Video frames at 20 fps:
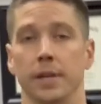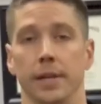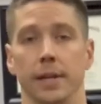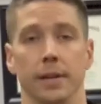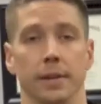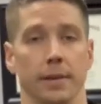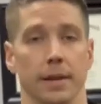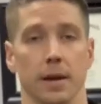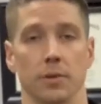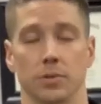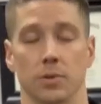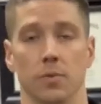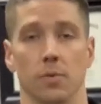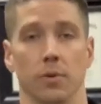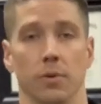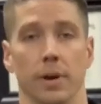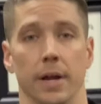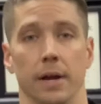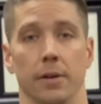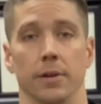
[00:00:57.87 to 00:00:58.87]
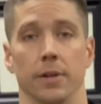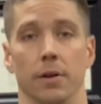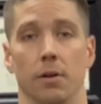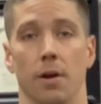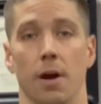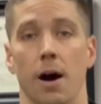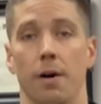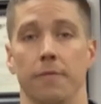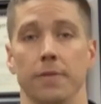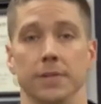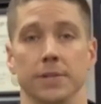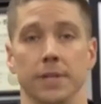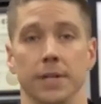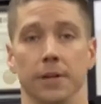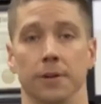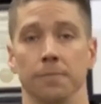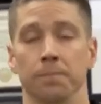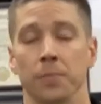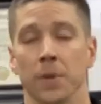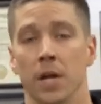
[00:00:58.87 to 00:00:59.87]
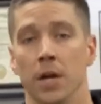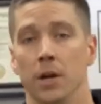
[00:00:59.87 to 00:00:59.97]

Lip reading: anything else going around in our office here.